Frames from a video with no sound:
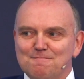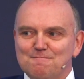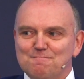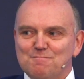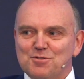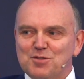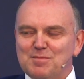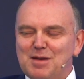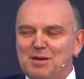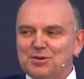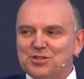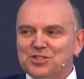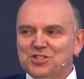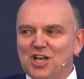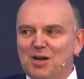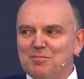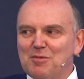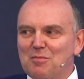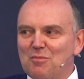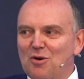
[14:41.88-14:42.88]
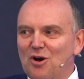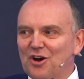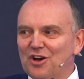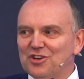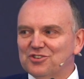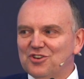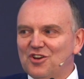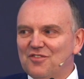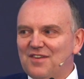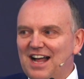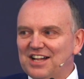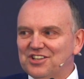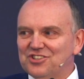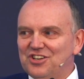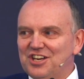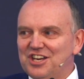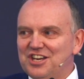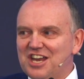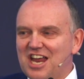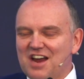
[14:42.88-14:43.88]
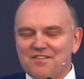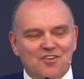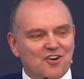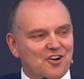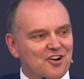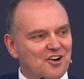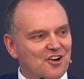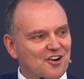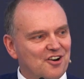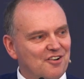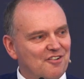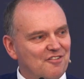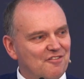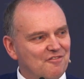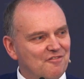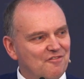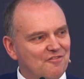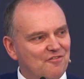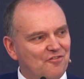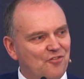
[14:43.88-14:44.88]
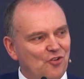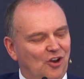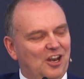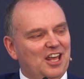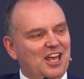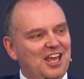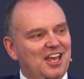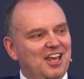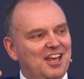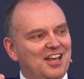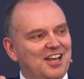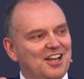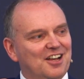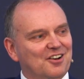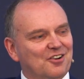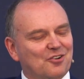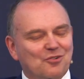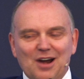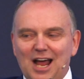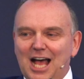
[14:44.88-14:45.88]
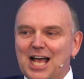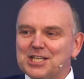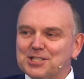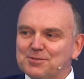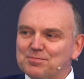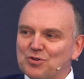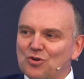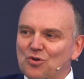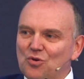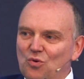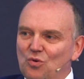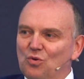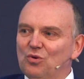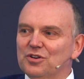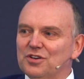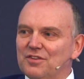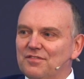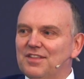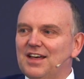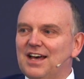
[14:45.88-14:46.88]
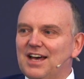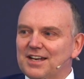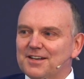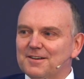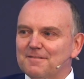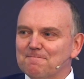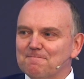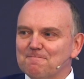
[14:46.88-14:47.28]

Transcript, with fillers: But there may be some among us who have actually never fully grasped hold of that.